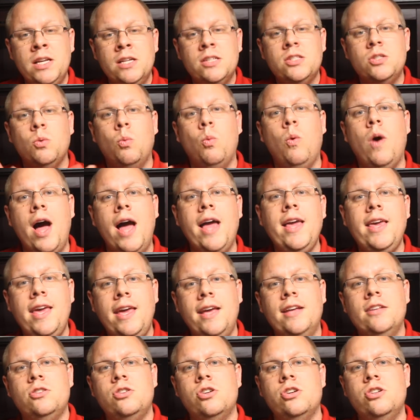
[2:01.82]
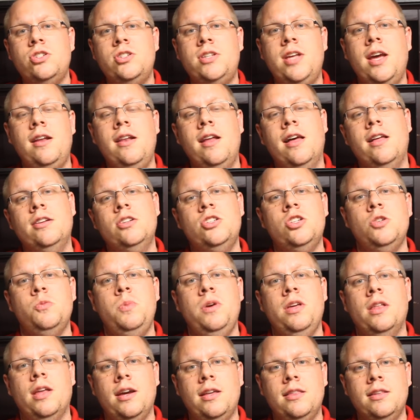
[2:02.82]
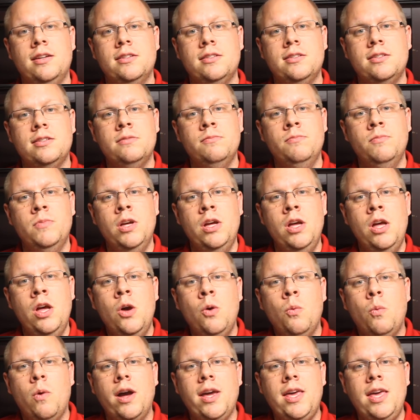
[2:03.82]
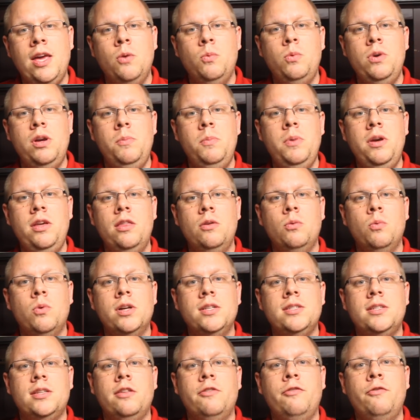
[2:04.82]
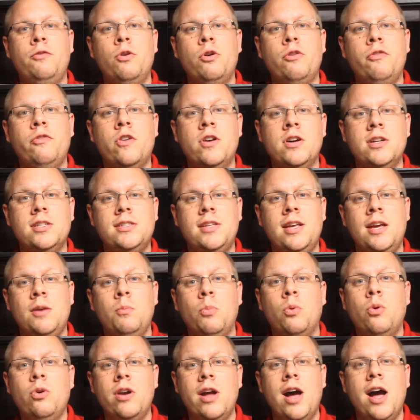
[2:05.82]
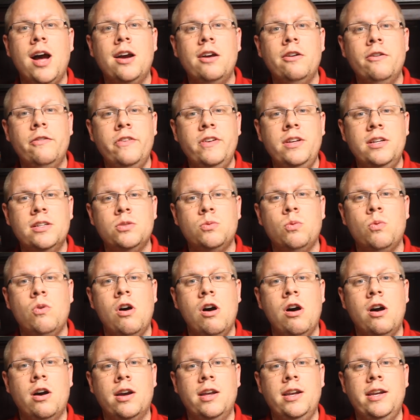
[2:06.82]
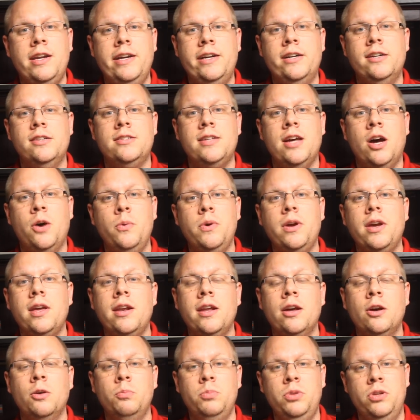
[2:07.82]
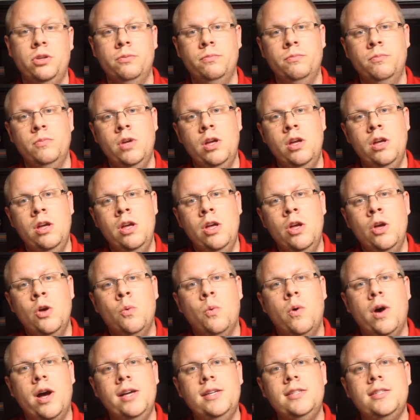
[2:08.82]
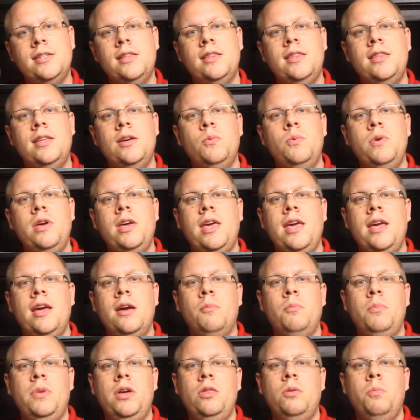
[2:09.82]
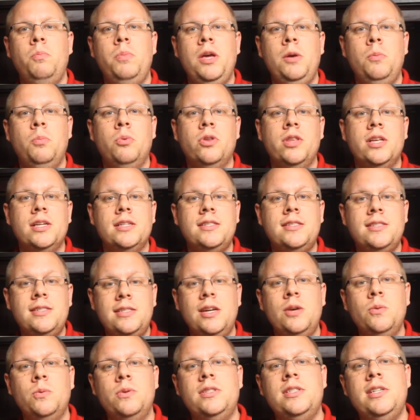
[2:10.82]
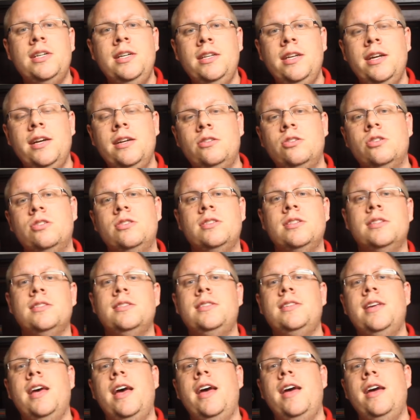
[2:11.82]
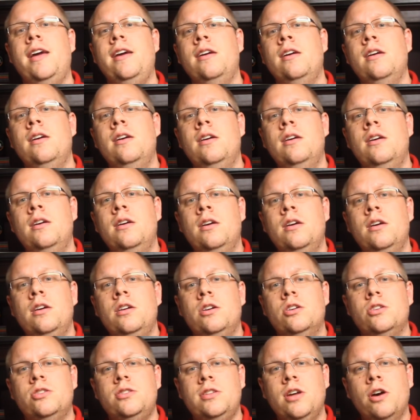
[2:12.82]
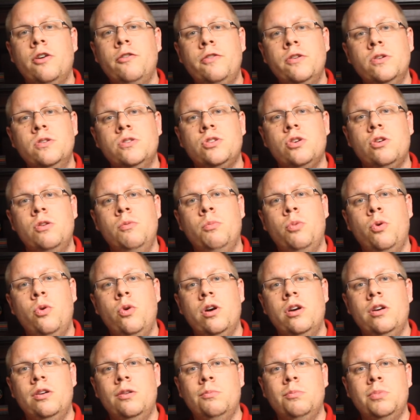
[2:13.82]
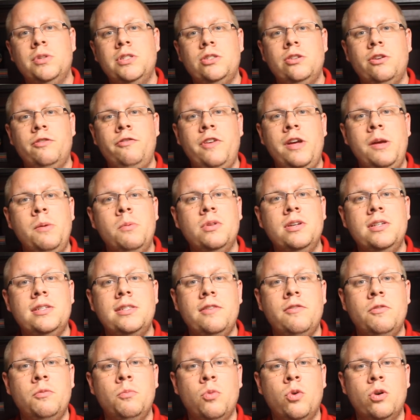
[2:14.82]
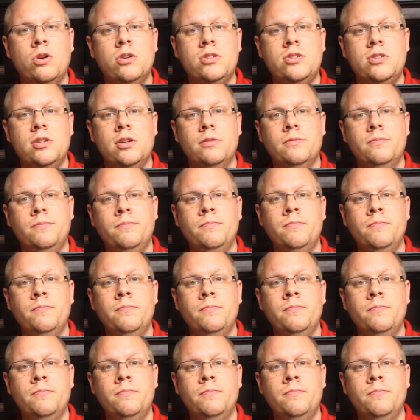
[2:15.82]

So why can't church technology be like this? Why can't we be the ones at the forefront saying pornography is wrong and here's how we can help you? Why is it that we can't be the people that sit with teenagers and say, your cell phones are important, but your family's even more so?